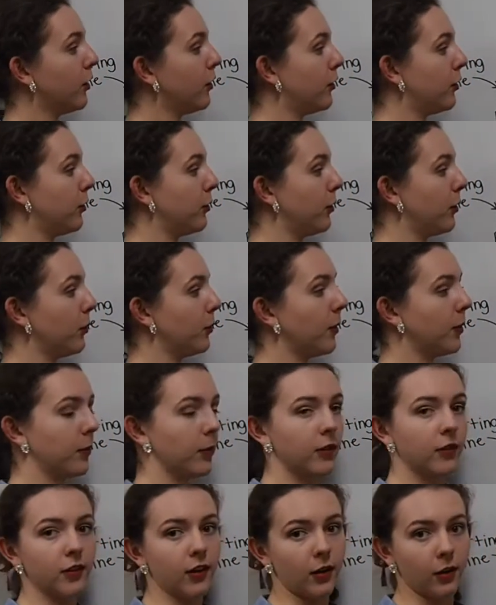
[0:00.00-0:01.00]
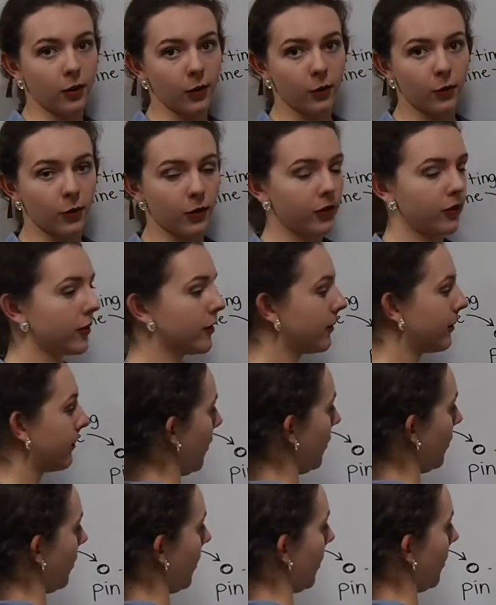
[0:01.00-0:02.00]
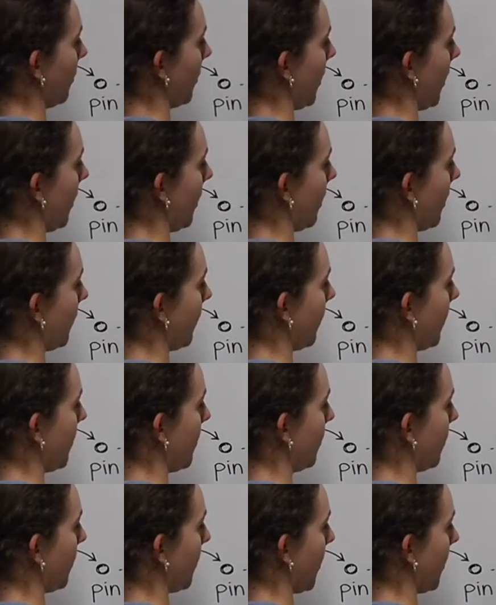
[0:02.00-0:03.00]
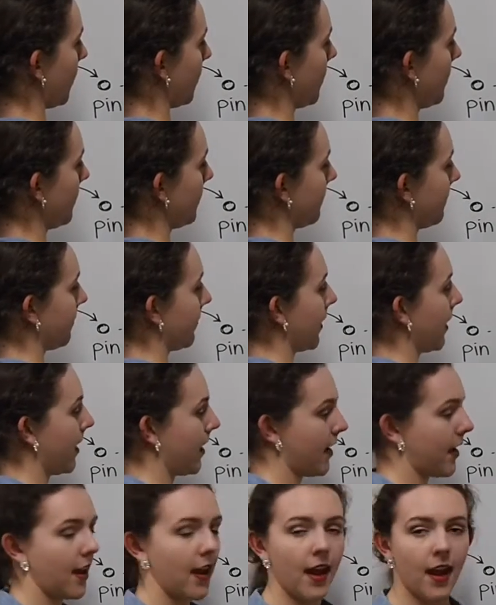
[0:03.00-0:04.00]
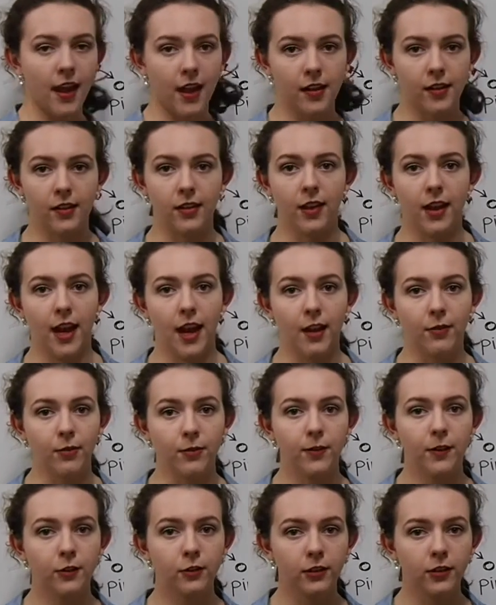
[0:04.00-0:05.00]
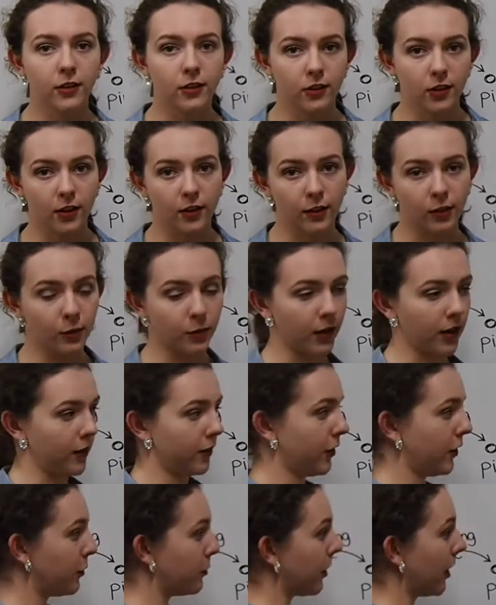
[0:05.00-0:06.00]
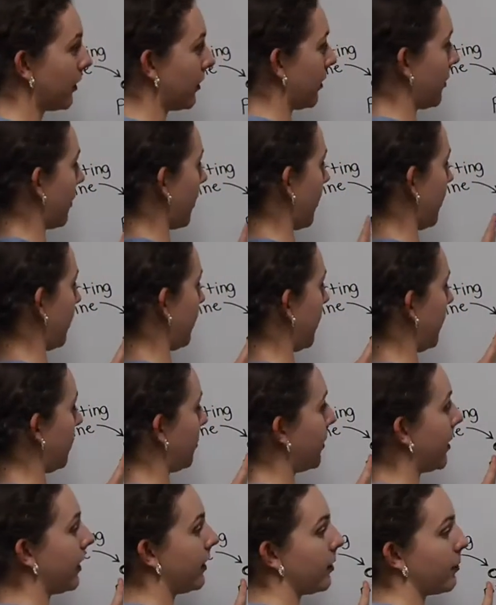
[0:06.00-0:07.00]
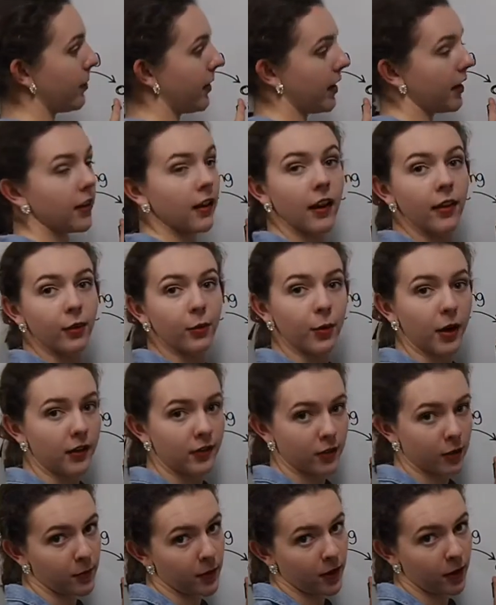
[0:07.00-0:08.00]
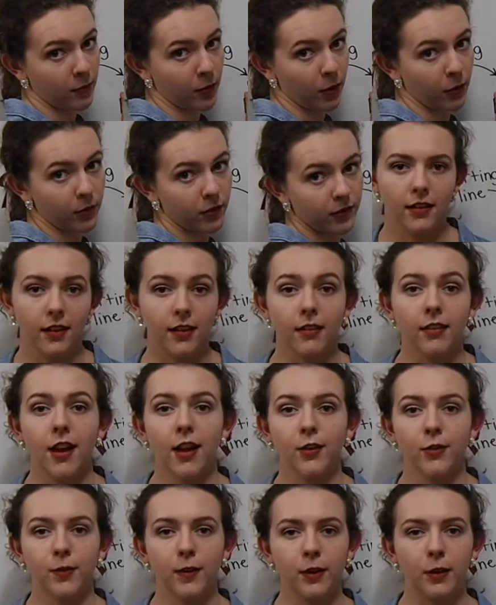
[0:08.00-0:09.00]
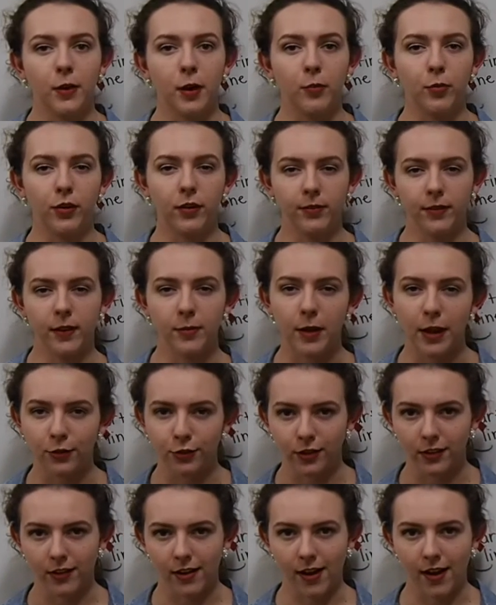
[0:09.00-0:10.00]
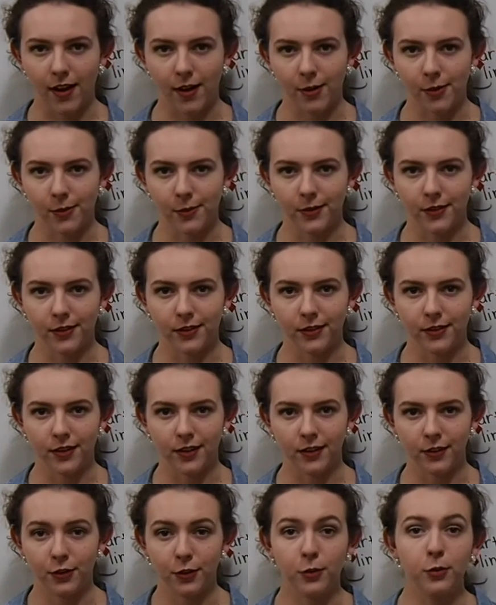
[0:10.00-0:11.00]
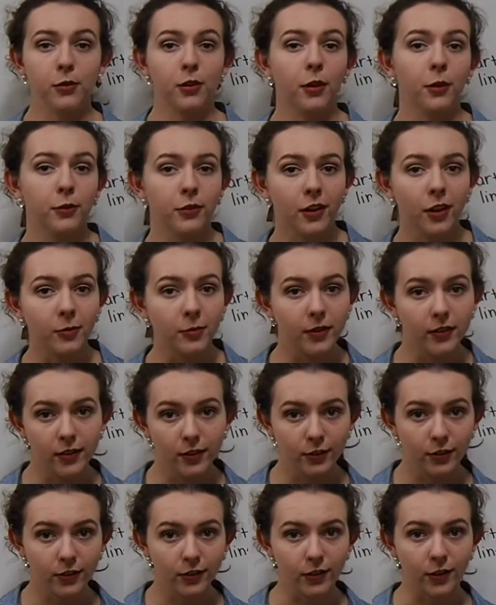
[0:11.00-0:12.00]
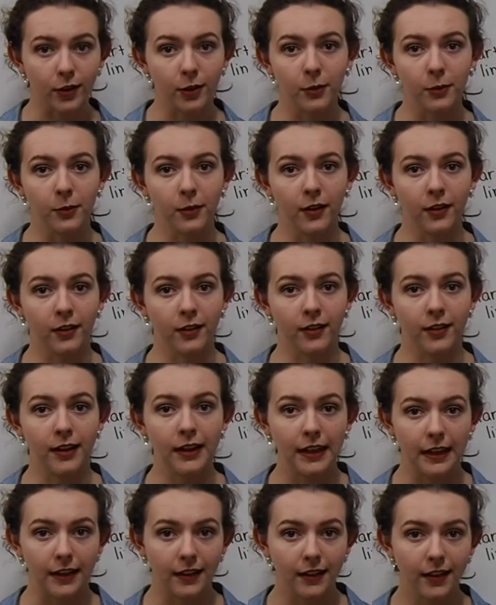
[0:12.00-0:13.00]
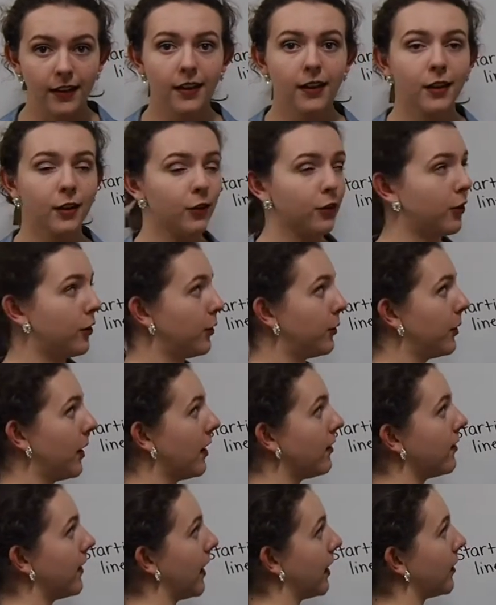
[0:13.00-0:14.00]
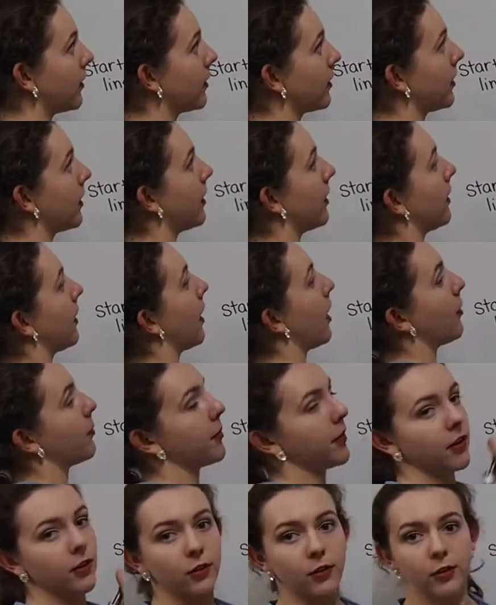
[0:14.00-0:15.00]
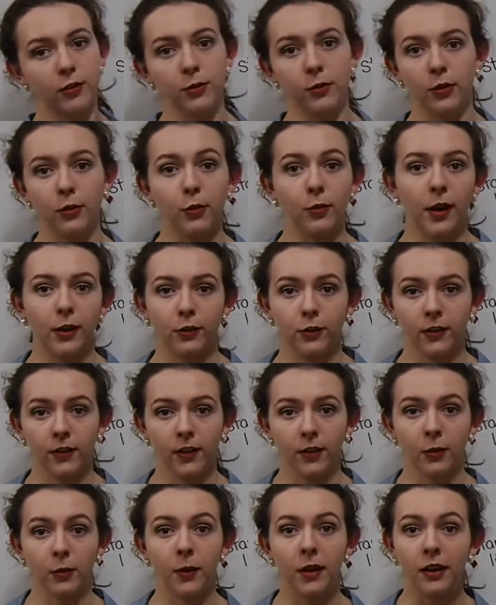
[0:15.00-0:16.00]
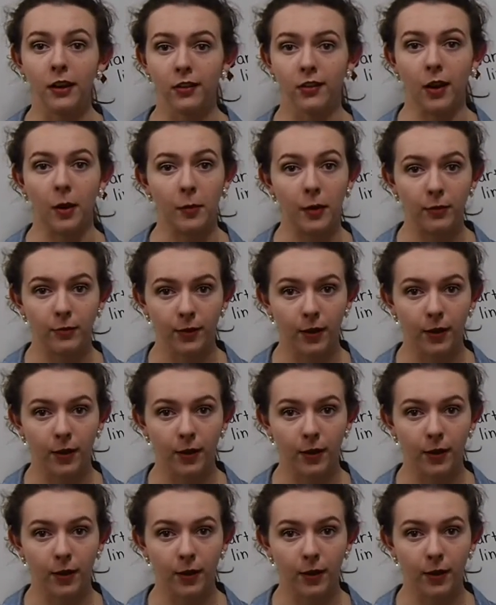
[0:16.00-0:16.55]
to the windward side of the course. So they will head off in this direction, and they have officially started the race. You must start between the pin and the race committee boat. In the last video, I briefly mentioned how the two close haul positions are what are needed to advance up into the direction that the wind is coming